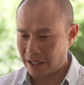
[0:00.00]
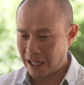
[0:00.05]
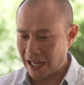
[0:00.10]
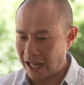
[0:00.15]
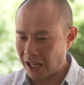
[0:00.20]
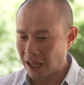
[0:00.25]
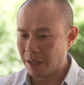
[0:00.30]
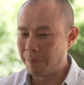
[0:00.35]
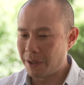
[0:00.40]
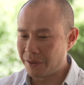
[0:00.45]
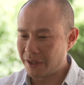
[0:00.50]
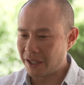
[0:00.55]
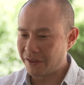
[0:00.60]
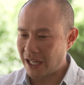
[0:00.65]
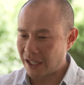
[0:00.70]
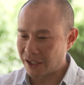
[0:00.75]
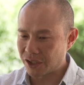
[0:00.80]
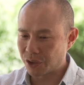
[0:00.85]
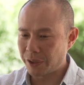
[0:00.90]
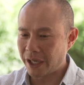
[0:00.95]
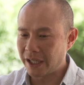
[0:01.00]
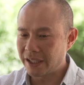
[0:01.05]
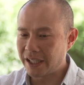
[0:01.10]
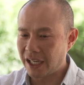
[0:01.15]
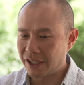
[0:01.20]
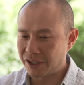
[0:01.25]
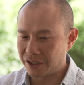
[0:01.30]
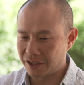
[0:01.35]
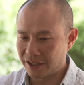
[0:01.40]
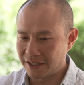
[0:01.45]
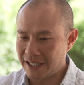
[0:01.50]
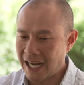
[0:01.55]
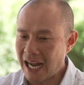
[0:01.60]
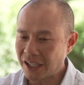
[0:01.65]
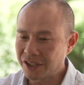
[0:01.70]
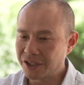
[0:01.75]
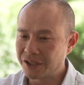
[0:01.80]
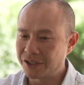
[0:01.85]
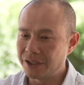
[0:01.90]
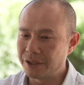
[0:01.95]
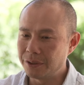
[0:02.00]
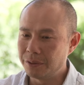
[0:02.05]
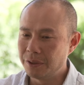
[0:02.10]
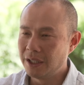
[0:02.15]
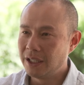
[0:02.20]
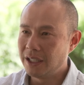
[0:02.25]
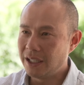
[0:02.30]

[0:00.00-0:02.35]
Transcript: element that strain gauge is attached to